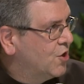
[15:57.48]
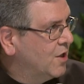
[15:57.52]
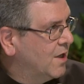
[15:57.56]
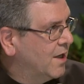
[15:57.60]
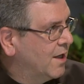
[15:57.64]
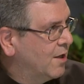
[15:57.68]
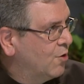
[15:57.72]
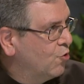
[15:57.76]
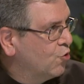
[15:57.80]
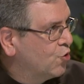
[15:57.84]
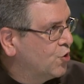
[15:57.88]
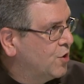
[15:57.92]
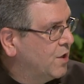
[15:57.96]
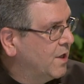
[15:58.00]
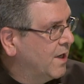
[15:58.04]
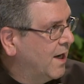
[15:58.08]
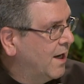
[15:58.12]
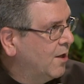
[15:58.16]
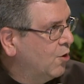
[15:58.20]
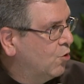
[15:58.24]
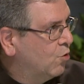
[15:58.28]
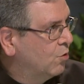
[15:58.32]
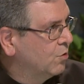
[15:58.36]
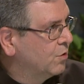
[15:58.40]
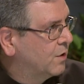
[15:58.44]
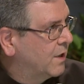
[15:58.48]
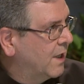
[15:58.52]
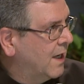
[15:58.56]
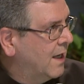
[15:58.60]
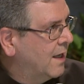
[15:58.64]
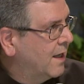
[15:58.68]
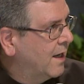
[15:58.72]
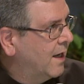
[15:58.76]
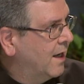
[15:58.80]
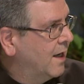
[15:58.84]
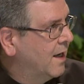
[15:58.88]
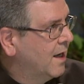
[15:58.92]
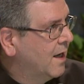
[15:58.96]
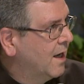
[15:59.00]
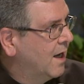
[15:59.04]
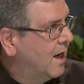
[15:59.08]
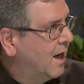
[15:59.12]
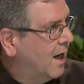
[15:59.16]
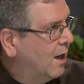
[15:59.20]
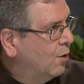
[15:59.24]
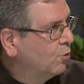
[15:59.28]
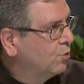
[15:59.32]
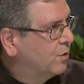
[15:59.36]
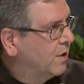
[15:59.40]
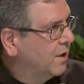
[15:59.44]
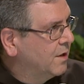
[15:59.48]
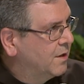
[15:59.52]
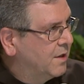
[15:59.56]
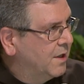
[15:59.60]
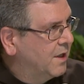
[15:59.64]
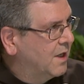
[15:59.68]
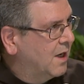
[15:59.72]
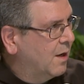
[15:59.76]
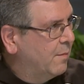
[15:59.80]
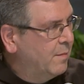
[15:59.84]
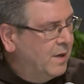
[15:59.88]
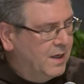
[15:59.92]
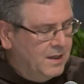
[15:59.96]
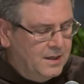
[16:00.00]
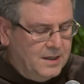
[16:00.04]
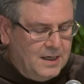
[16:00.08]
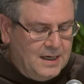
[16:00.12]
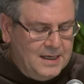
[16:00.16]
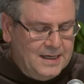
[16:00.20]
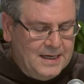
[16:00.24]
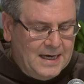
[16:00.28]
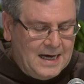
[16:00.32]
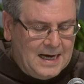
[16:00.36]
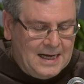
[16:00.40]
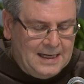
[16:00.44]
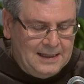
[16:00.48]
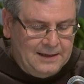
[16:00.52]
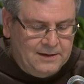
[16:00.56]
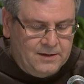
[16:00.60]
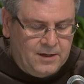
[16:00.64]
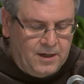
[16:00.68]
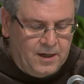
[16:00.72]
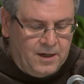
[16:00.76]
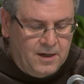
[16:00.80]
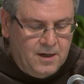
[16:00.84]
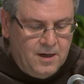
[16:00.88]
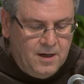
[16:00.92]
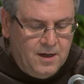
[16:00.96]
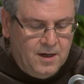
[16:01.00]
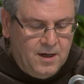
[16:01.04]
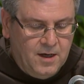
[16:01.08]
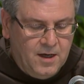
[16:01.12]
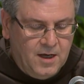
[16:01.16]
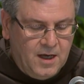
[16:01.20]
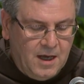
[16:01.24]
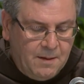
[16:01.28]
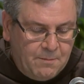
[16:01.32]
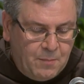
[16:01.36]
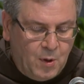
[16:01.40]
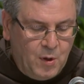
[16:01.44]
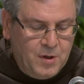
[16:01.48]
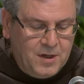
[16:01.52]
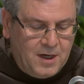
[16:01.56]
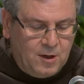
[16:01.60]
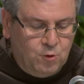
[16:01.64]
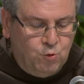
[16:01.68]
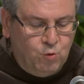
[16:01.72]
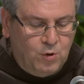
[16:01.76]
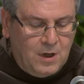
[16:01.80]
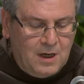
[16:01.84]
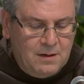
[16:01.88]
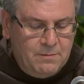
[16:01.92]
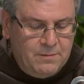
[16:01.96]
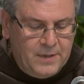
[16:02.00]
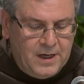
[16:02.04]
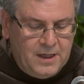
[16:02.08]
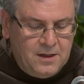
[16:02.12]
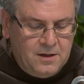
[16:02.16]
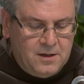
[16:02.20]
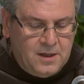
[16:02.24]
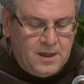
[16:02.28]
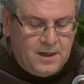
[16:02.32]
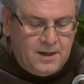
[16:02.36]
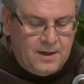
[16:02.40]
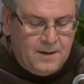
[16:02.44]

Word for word: because without a clear identity it's difficult to authentically encounter others.